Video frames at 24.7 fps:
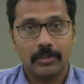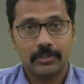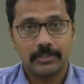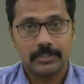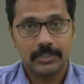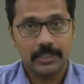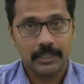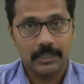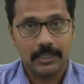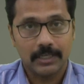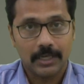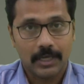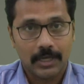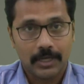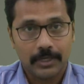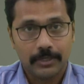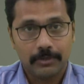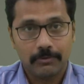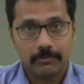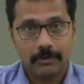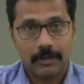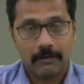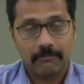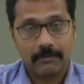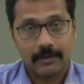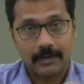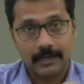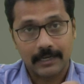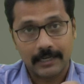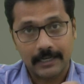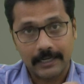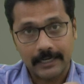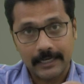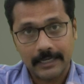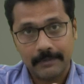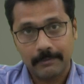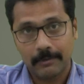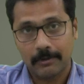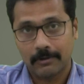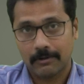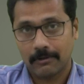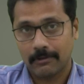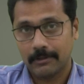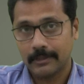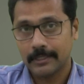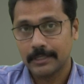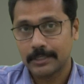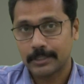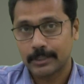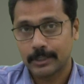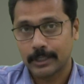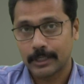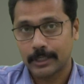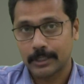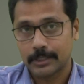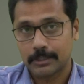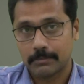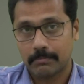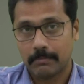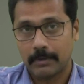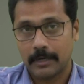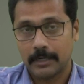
See, you would have heard about all these things,